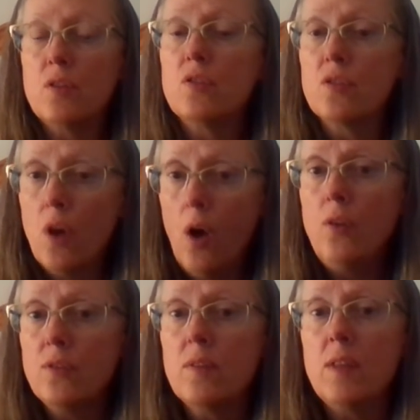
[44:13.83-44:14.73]
The
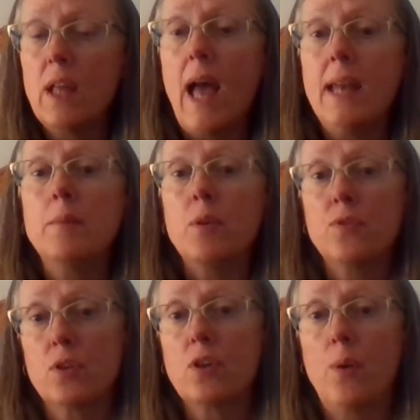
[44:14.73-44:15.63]
souls of the
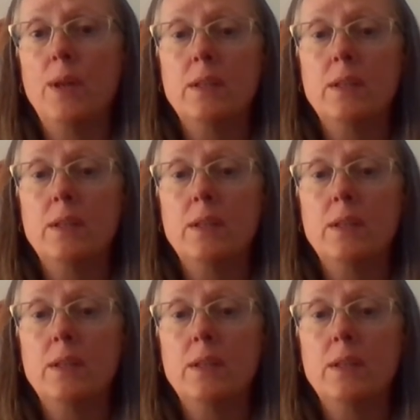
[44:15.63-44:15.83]
animals are going